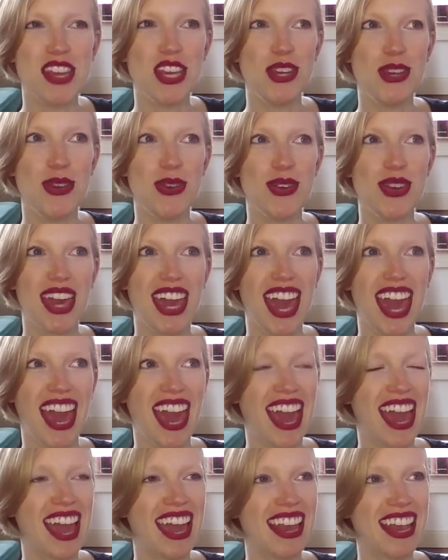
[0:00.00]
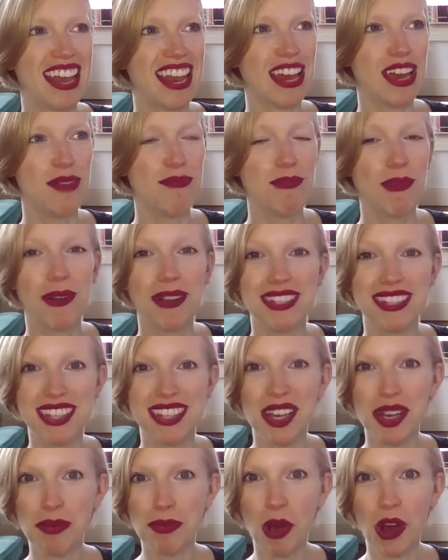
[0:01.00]
you can put
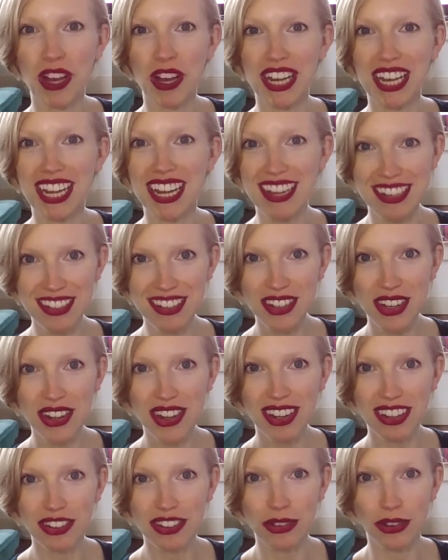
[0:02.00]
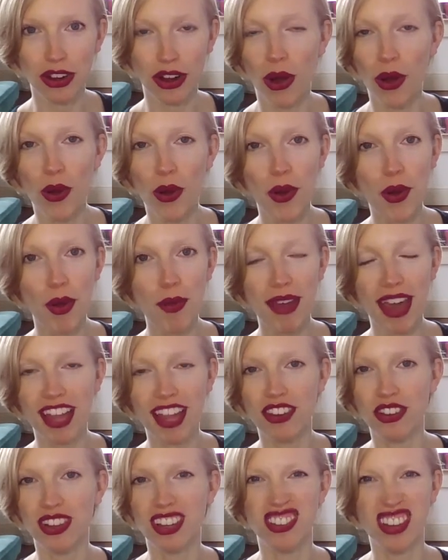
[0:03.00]
some on an easel in your home
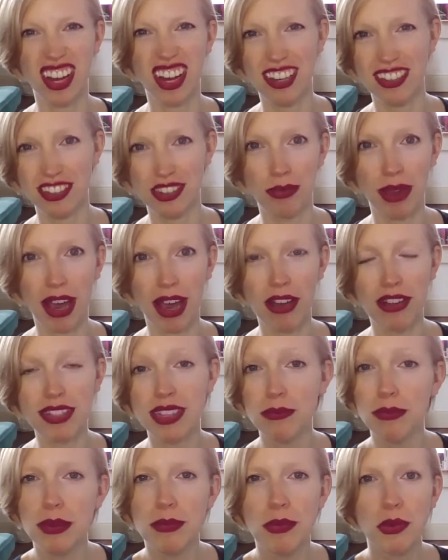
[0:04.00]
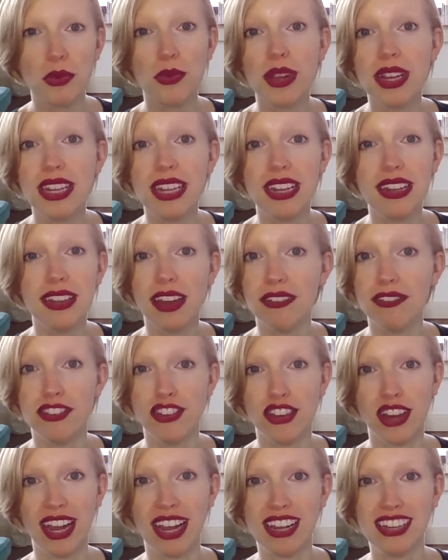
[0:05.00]
and you can change them out. Some people really love
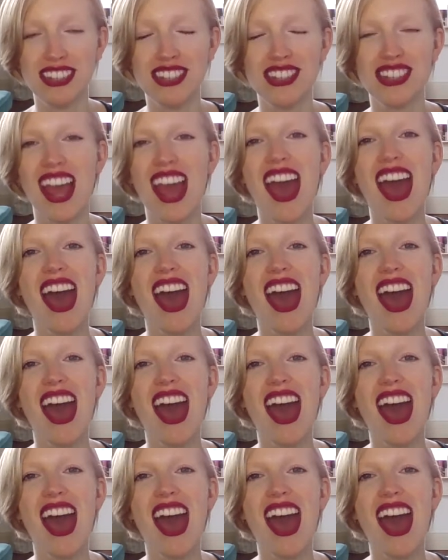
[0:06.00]
change